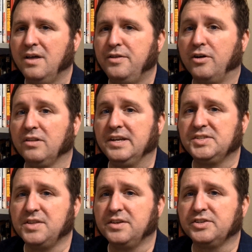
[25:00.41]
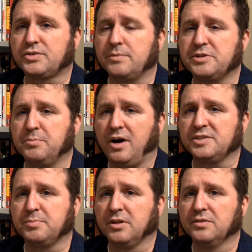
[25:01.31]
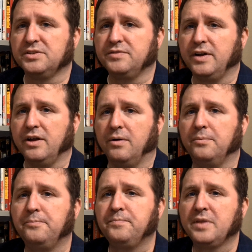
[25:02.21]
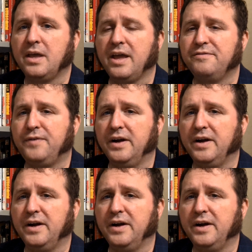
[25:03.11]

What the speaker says: There are links in the description box below this video. And